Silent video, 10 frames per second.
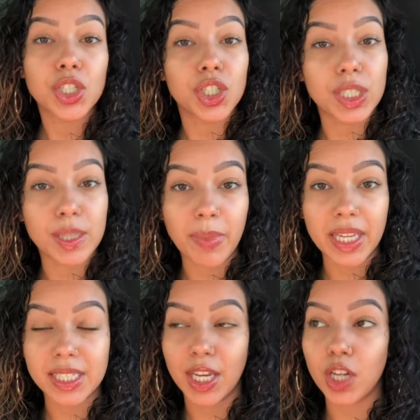She's
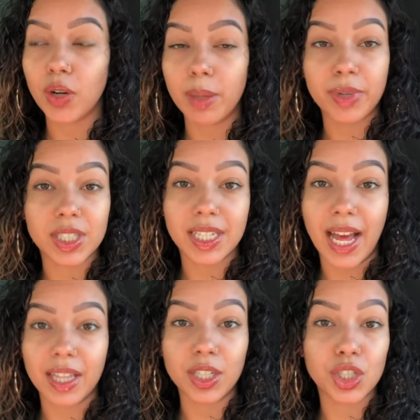amazing, great
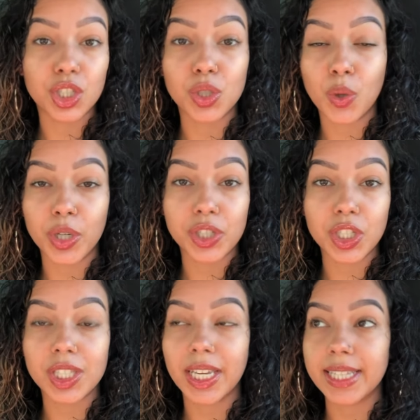personality. She's
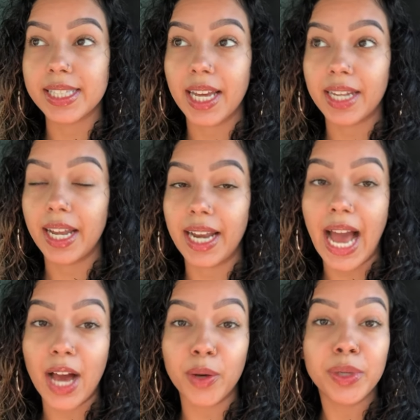gorgeous inside and
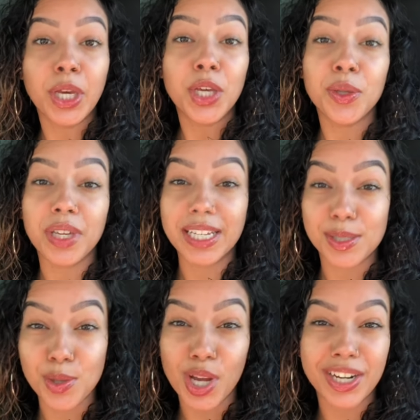out. You guys
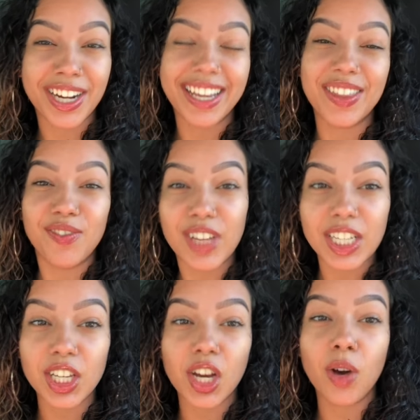saw her in the
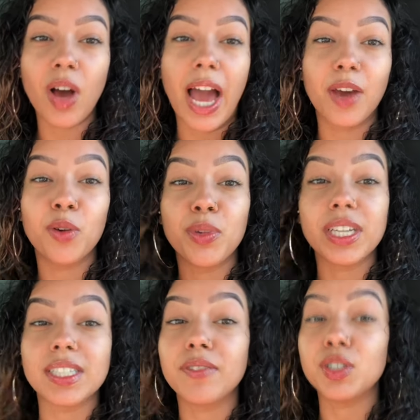video. I hope you
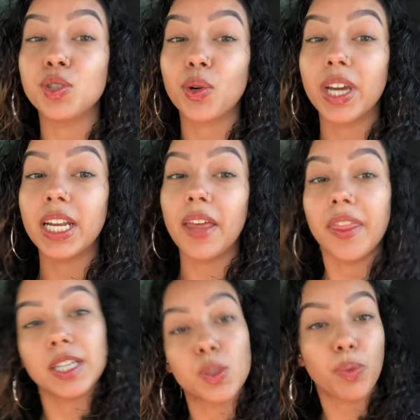guys have enjoyed
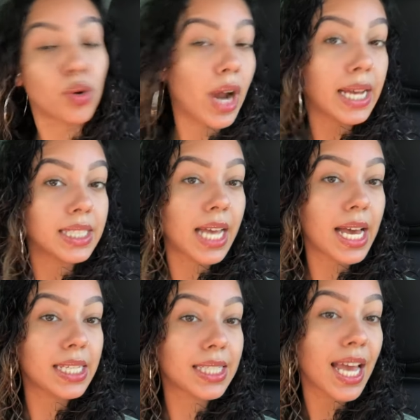this
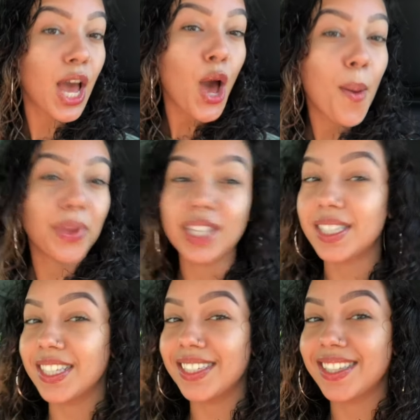process, but
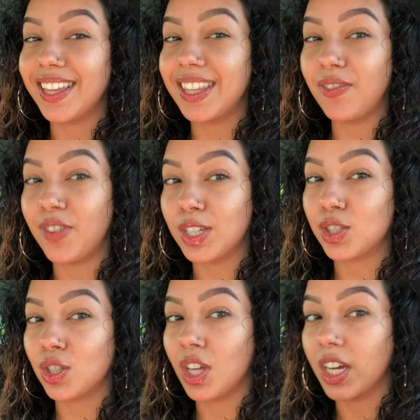this is the
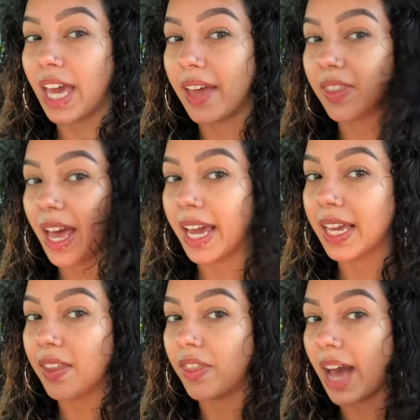finished look. And
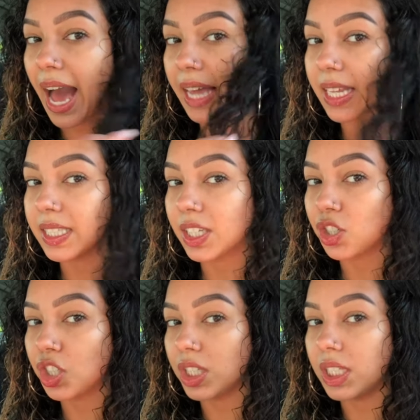like the highlights that
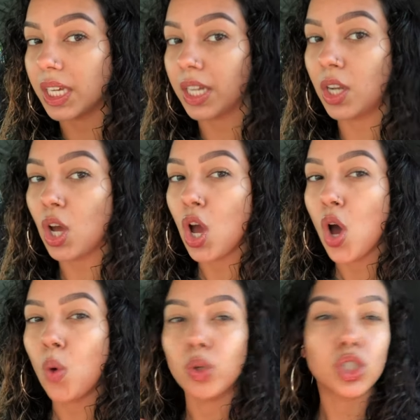she did
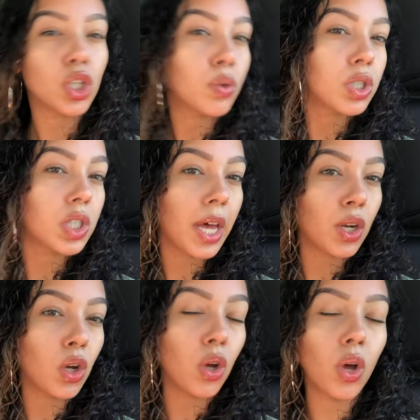was so
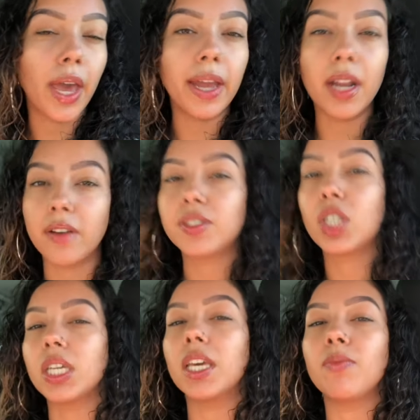subtle, enough
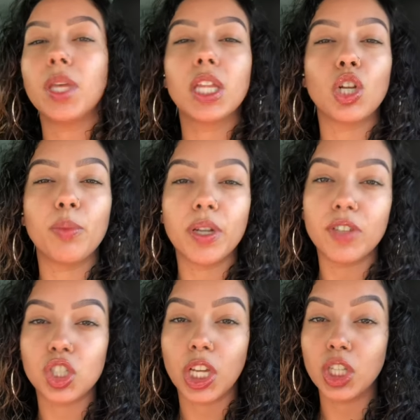to give me a little bit of
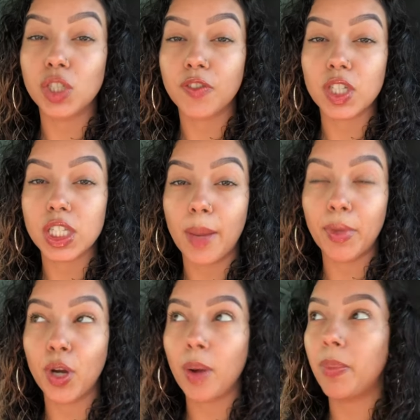a change for
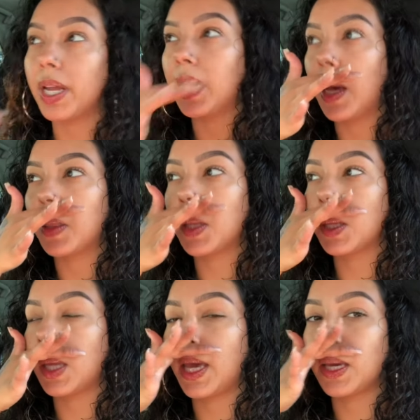summer, but
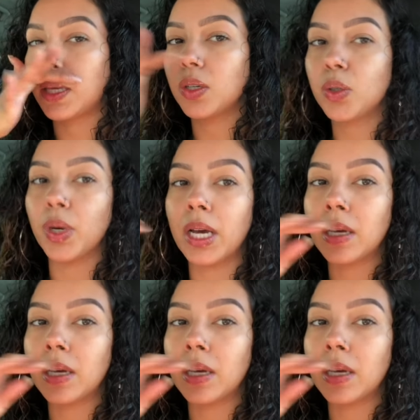nothing like, ooh,